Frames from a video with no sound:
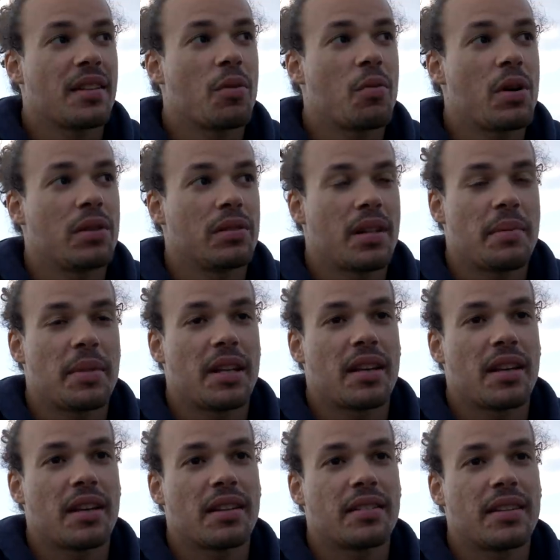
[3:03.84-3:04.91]
the world. I
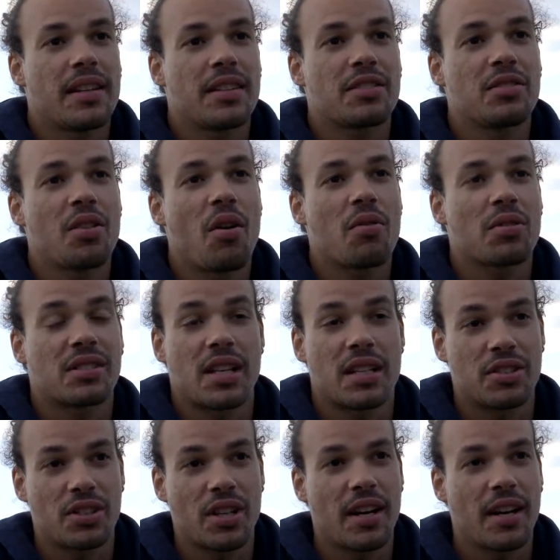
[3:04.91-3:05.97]
mean, uh, there is no
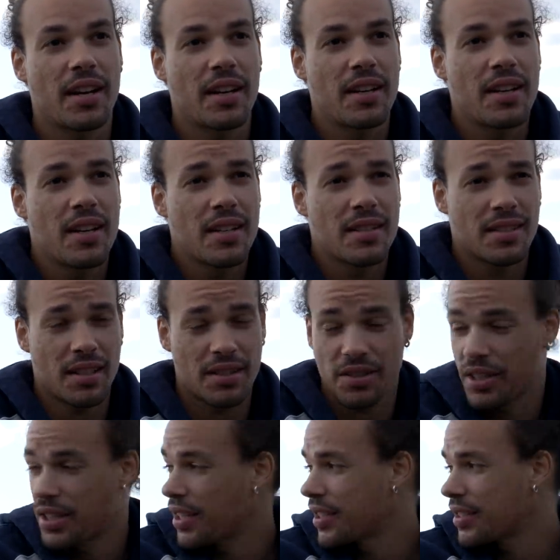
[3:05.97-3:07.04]
such a
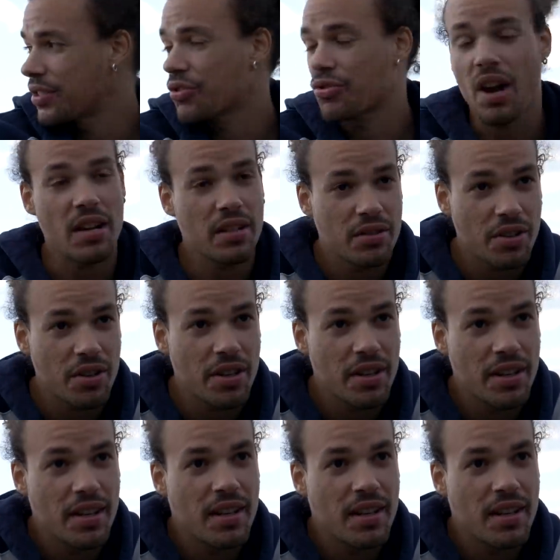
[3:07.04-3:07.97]
such a structure